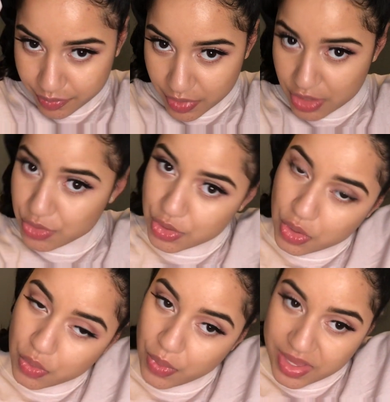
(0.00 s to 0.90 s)
So
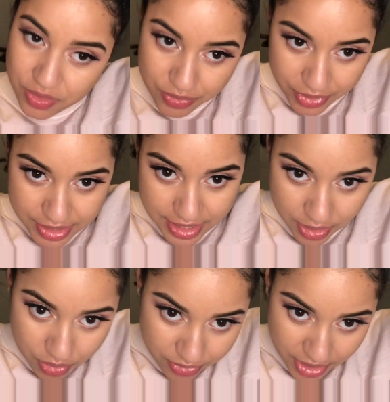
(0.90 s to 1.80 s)
when you first let
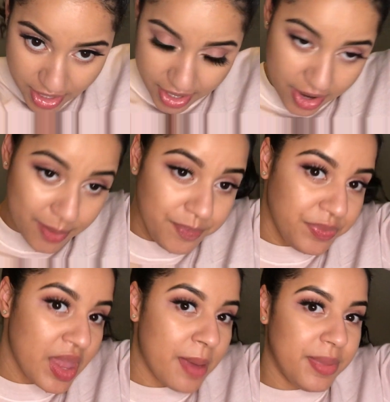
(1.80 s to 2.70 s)
go of your hair,
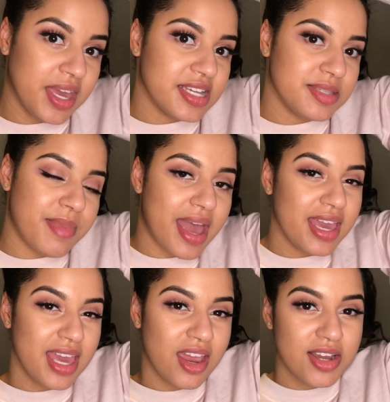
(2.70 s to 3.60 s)
because my
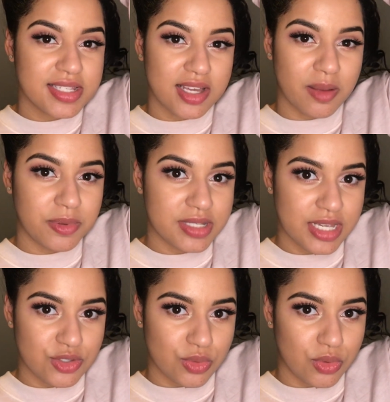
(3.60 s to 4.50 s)
hair is a couple
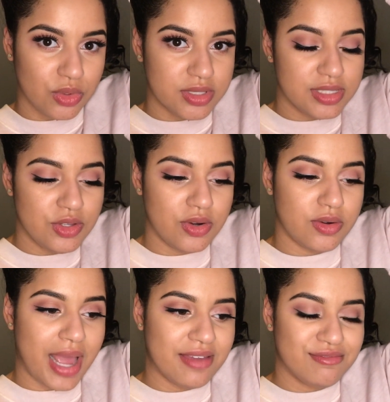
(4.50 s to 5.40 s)
days old, you know,
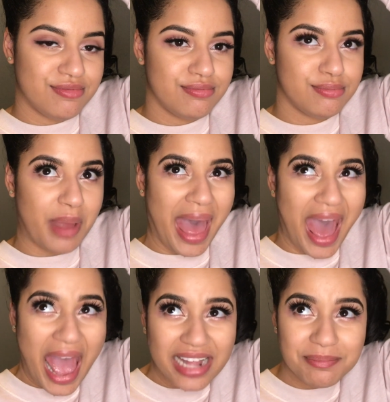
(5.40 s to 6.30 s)
I've
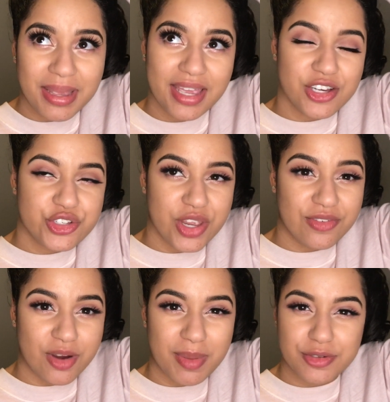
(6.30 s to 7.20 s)
had my hair straight
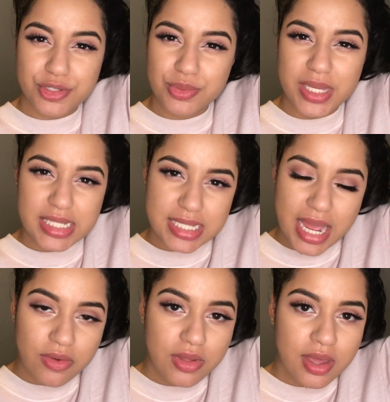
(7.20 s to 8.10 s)
for about 2 weeks
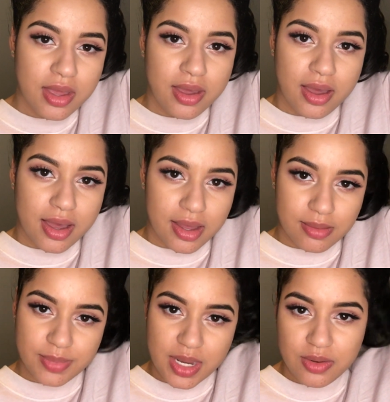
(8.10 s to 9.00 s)
now.
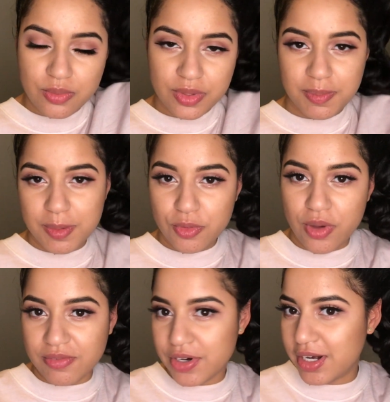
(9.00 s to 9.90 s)
And with people who
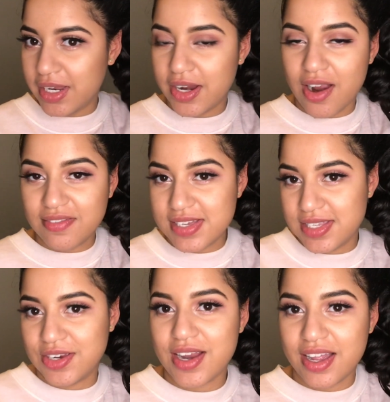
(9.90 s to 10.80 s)
have curly hair, obviously
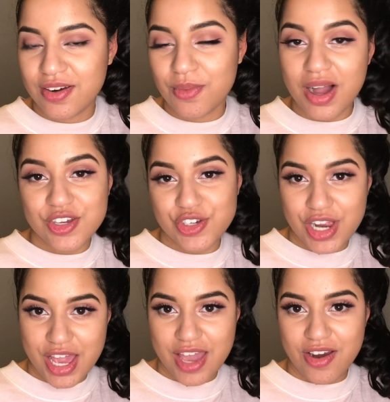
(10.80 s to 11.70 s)
you're not gonna wash your
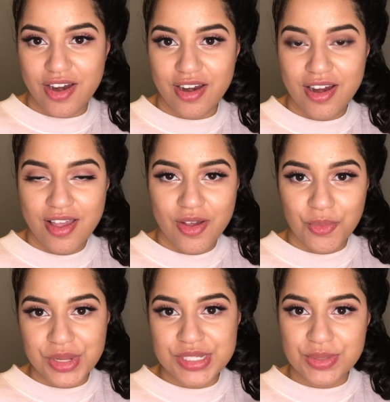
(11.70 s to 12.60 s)
hair
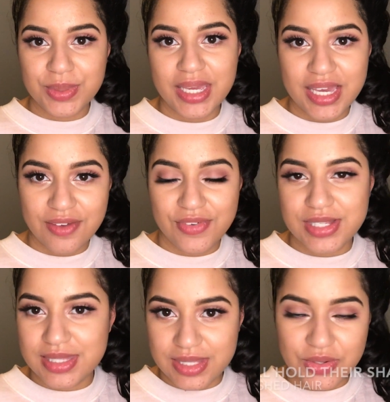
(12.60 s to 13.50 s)
once a week if it's
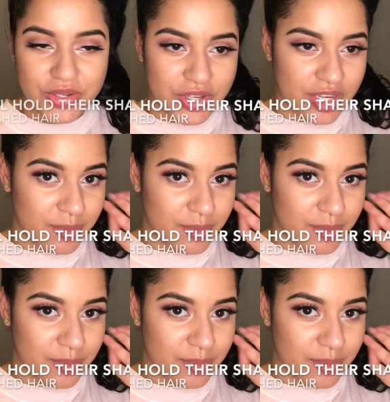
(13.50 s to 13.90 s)
still good.